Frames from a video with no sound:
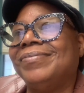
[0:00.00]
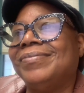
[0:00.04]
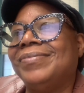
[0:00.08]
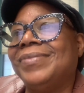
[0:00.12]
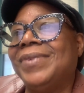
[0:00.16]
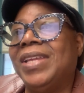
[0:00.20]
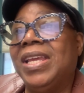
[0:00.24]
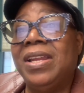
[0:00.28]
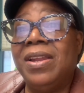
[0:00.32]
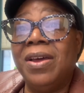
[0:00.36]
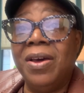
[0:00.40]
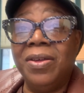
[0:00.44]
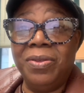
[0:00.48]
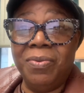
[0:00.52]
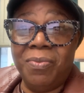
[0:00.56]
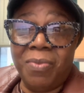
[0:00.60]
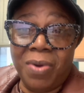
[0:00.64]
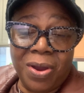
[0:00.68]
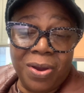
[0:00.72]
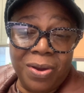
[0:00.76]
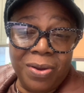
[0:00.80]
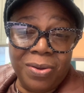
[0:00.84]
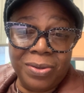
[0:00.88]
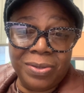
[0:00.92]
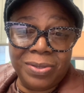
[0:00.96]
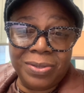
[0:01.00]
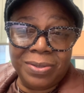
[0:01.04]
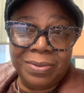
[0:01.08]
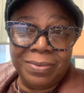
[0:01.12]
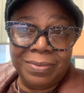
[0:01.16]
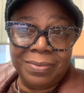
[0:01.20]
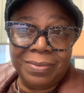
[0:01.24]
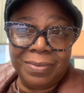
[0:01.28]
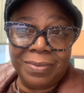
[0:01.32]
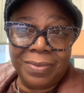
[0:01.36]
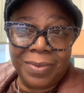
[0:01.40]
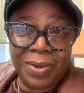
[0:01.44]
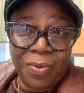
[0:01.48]
In other words,
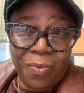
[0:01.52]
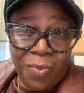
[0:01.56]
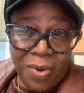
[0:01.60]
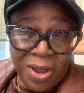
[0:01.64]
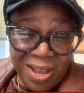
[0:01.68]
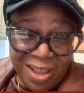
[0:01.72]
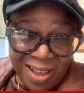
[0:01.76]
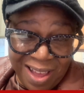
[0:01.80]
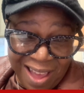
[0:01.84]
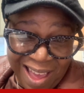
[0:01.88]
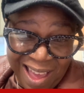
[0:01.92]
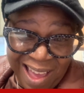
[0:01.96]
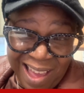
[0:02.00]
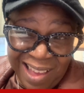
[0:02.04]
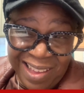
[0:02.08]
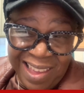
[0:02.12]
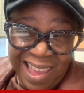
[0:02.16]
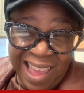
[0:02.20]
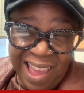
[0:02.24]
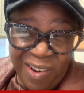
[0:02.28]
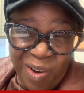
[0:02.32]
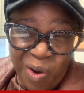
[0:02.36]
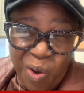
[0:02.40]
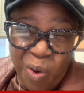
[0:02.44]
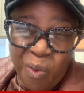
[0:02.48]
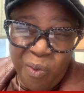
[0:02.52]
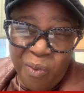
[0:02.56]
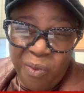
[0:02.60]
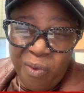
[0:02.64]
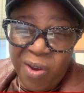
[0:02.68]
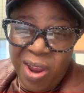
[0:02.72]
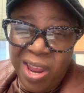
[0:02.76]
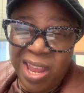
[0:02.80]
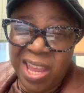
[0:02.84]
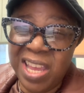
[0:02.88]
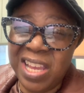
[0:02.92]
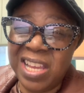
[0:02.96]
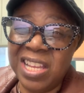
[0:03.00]
when God got over
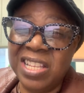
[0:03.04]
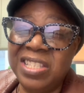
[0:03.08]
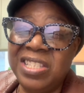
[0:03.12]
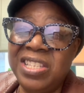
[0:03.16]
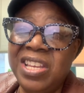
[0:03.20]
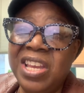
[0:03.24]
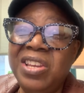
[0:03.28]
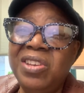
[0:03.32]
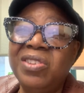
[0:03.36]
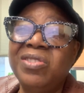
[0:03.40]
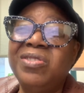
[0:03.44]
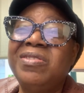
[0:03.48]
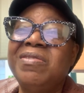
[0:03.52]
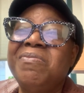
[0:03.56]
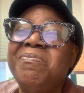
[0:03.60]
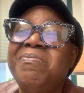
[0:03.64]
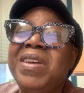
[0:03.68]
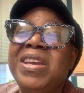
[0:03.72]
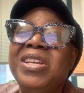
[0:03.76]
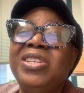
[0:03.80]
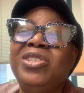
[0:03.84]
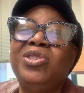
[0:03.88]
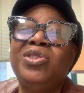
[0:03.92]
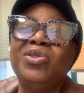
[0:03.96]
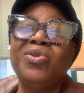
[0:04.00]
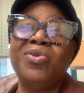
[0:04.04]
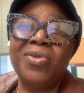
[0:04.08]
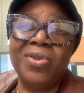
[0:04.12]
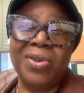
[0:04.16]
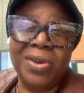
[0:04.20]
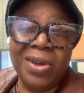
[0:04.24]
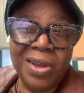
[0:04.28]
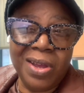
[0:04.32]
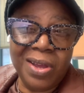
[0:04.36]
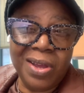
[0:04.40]
it, he continues to make sure